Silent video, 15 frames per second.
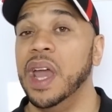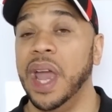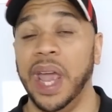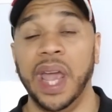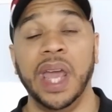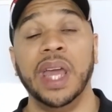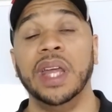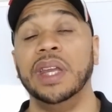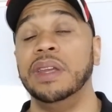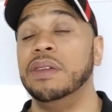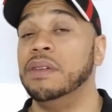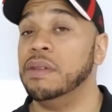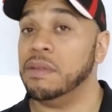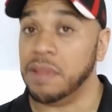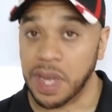And,
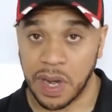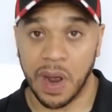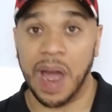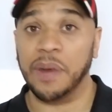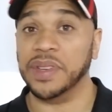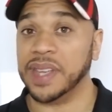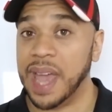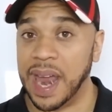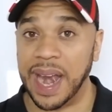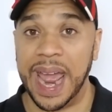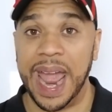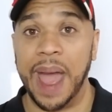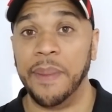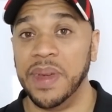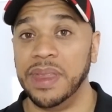you know, I was kind of
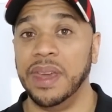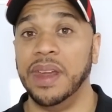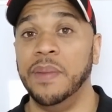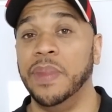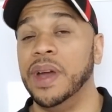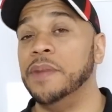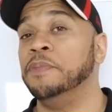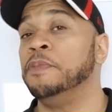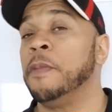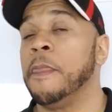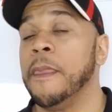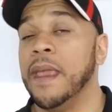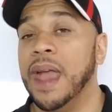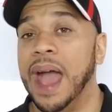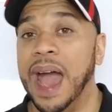happy then, but
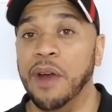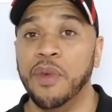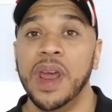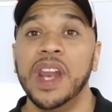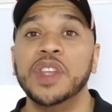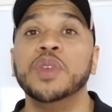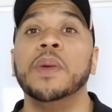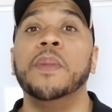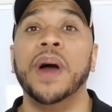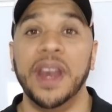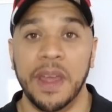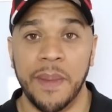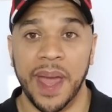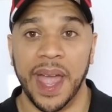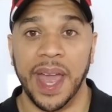I ran into a
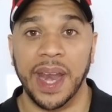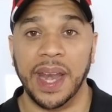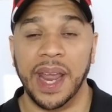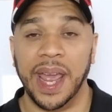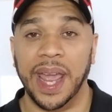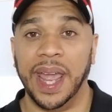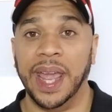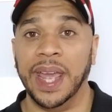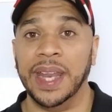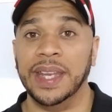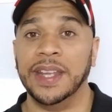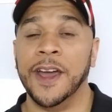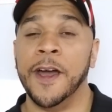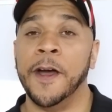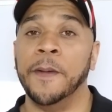buddy of mine and
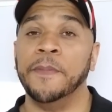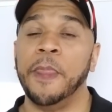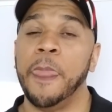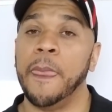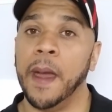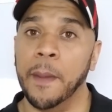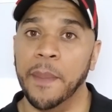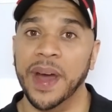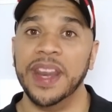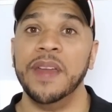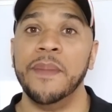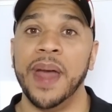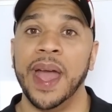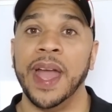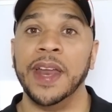um, a buddy
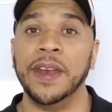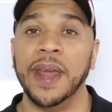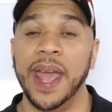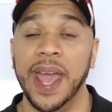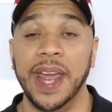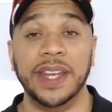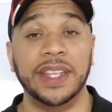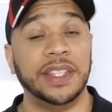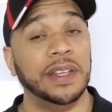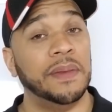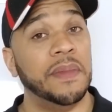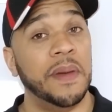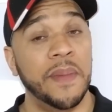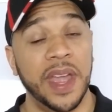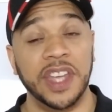of mine had
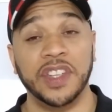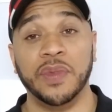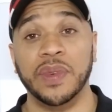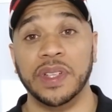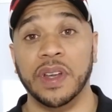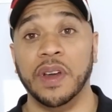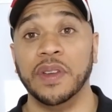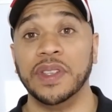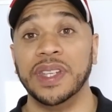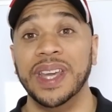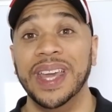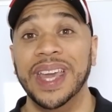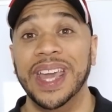some amazing results